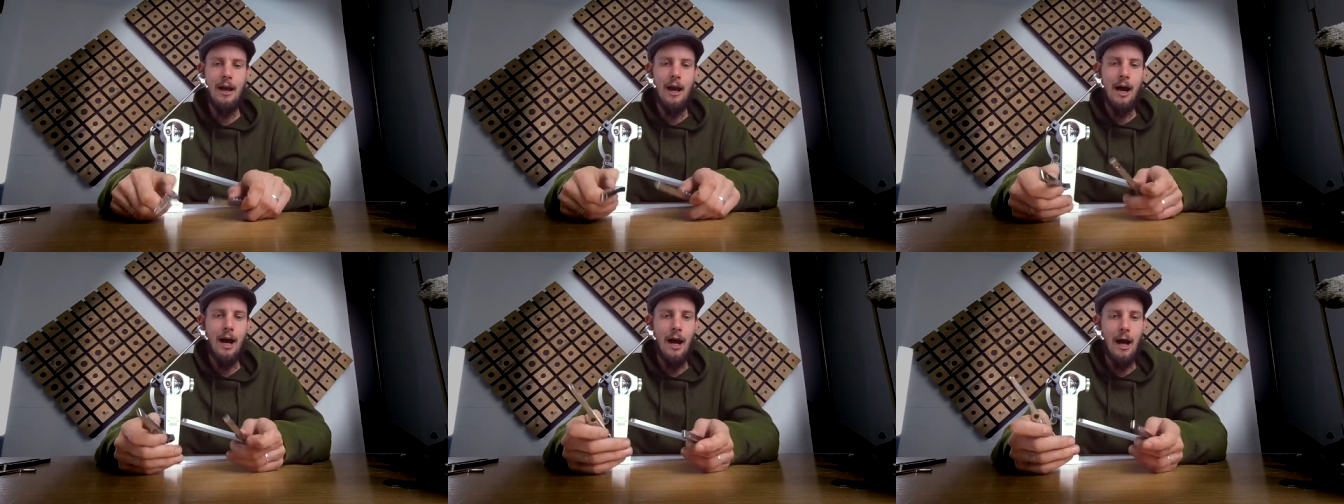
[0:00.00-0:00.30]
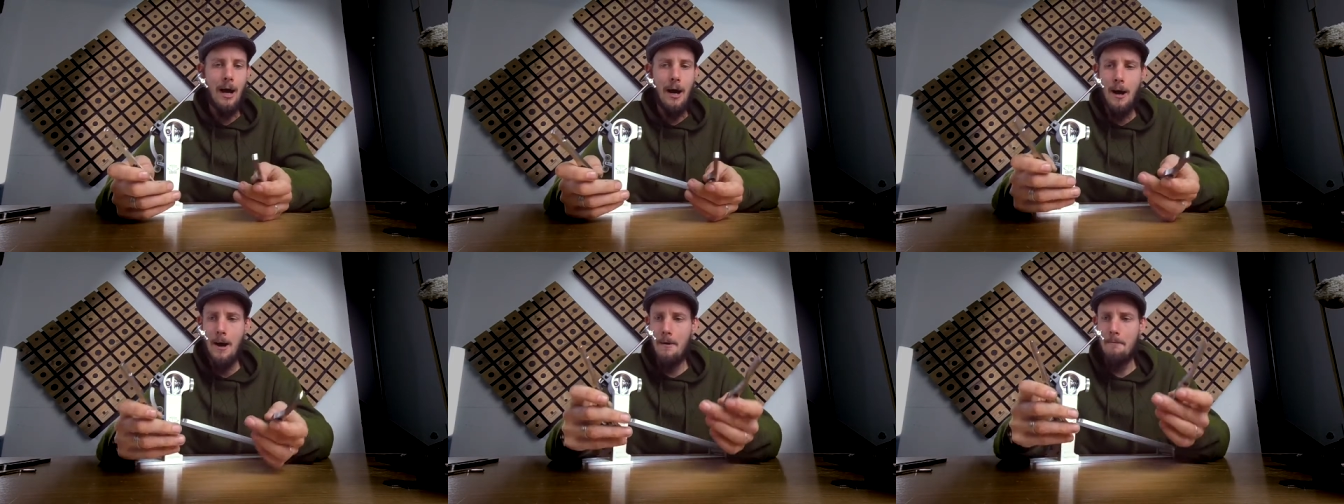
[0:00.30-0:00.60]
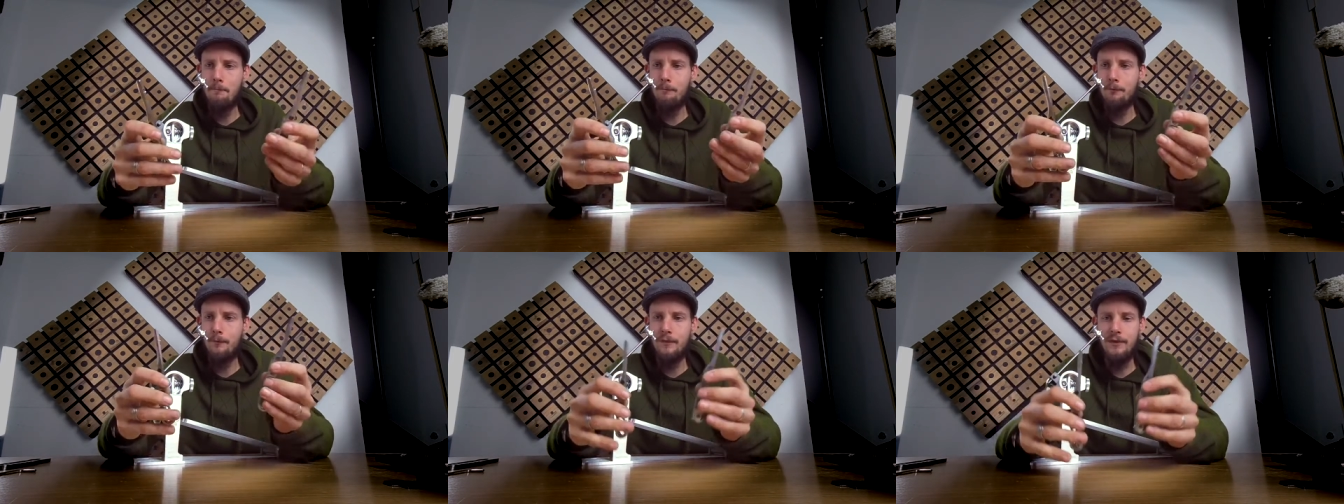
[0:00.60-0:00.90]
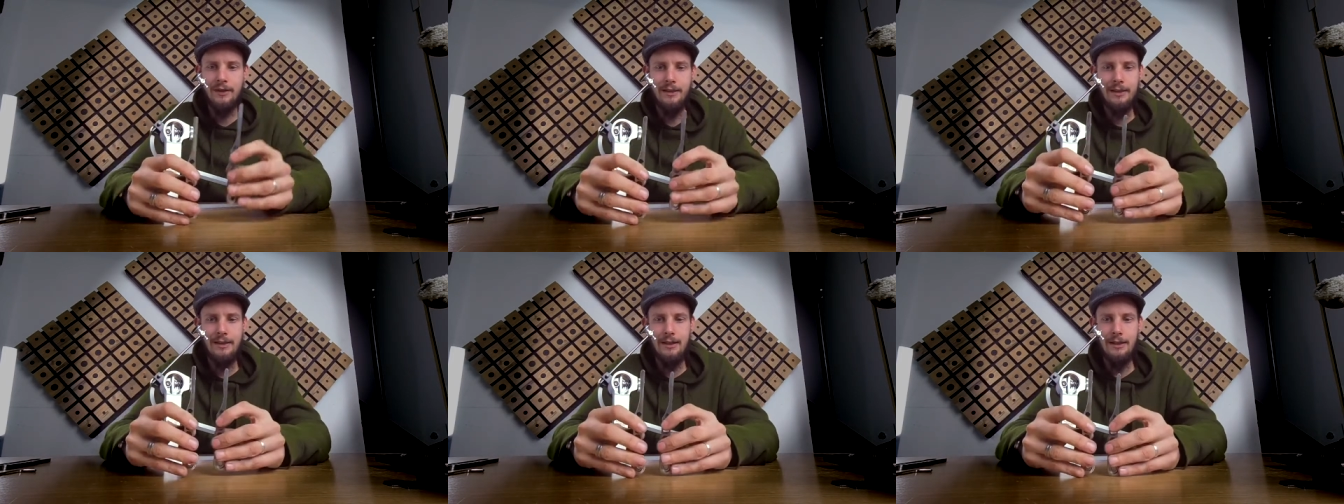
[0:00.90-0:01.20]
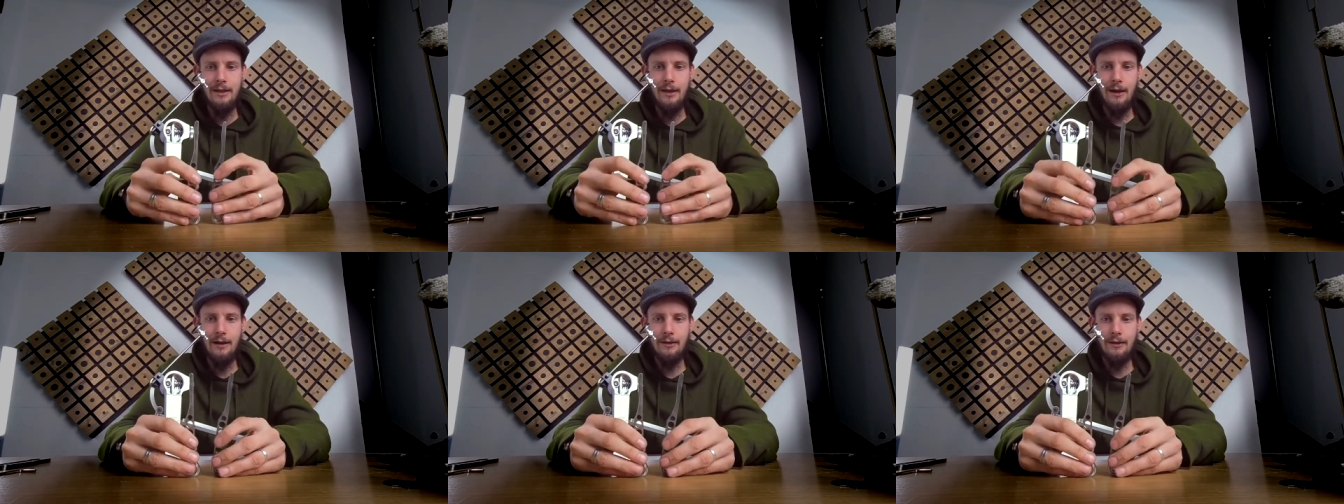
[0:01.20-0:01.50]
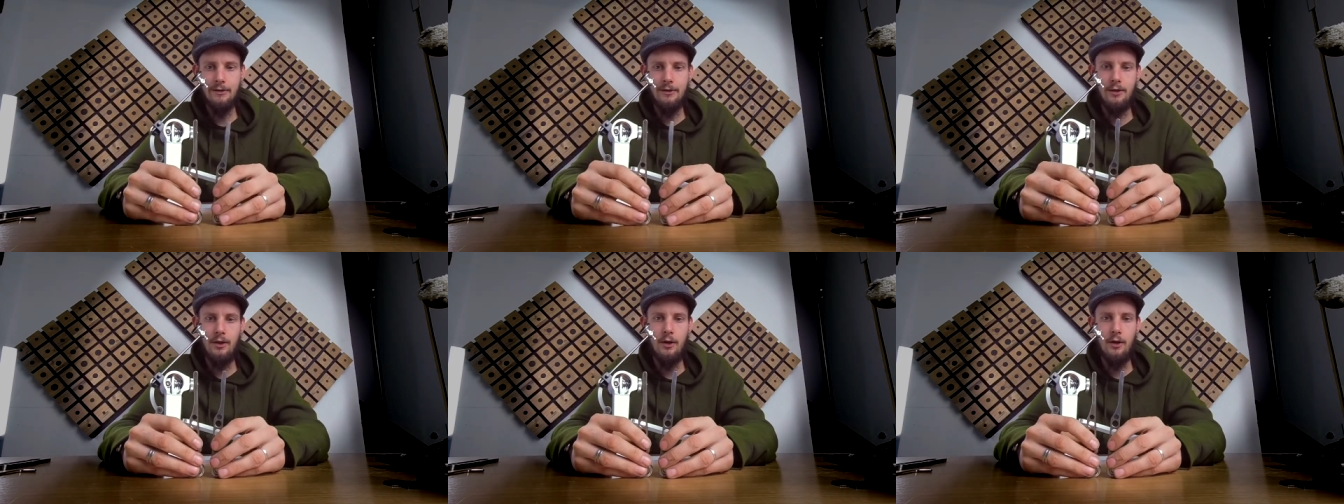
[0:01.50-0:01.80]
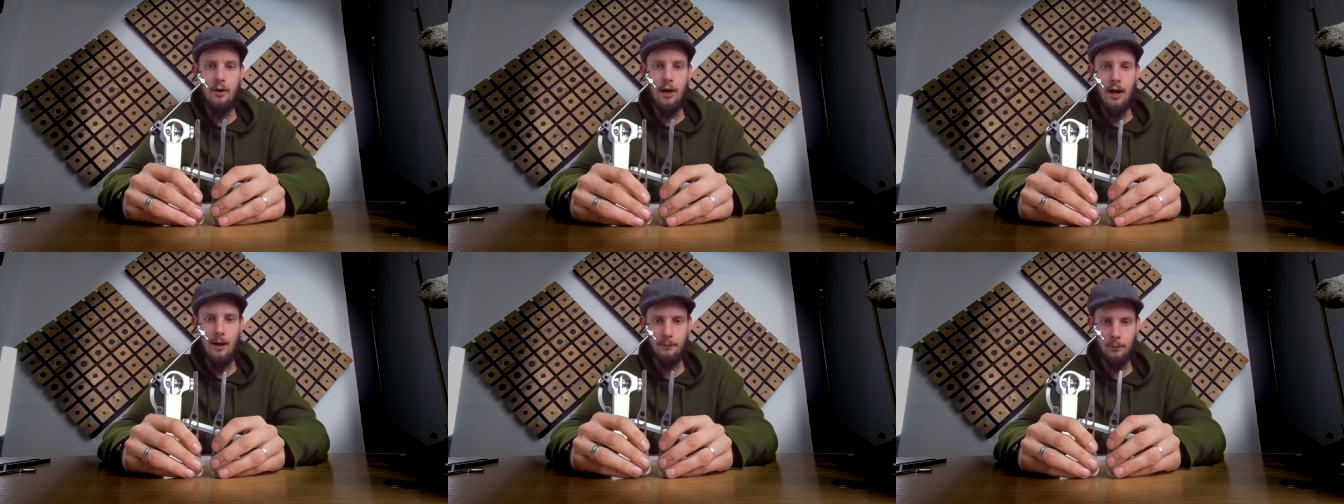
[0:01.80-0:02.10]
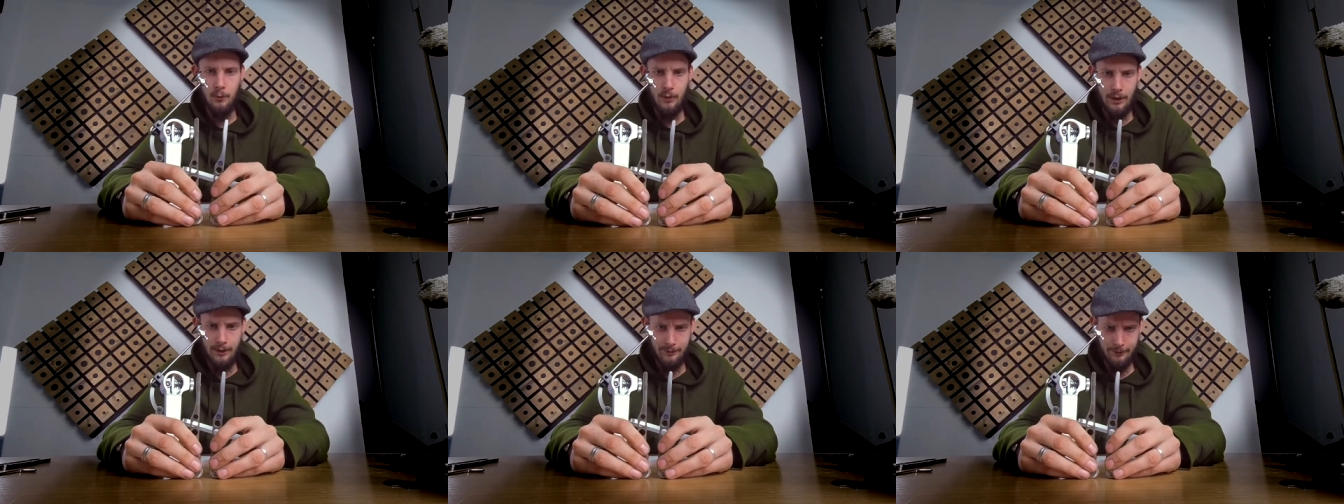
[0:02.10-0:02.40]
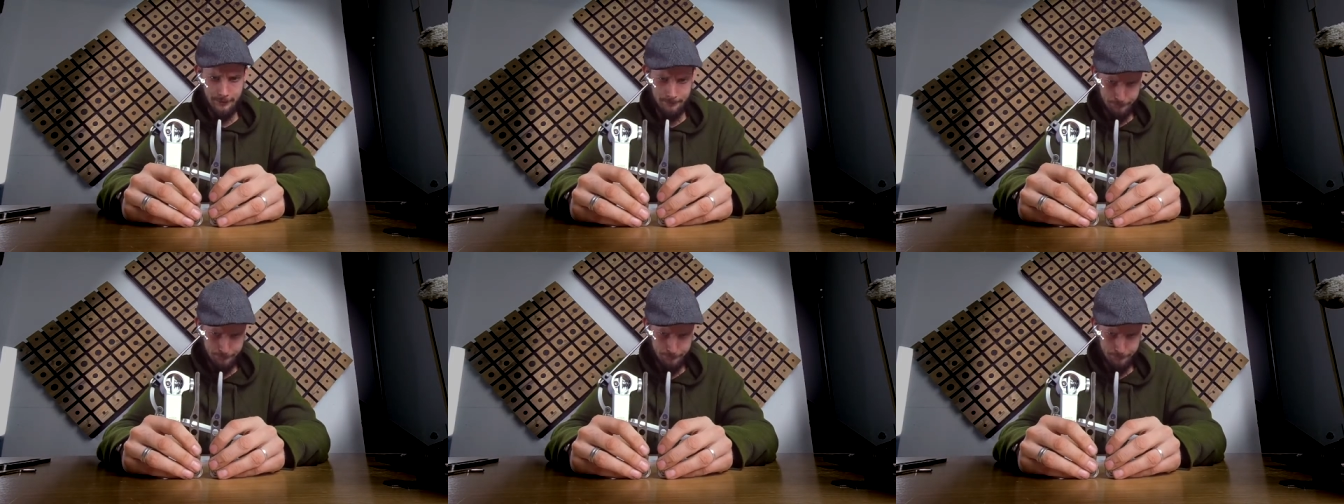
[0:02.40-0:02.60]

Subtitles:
The other 2 upgrades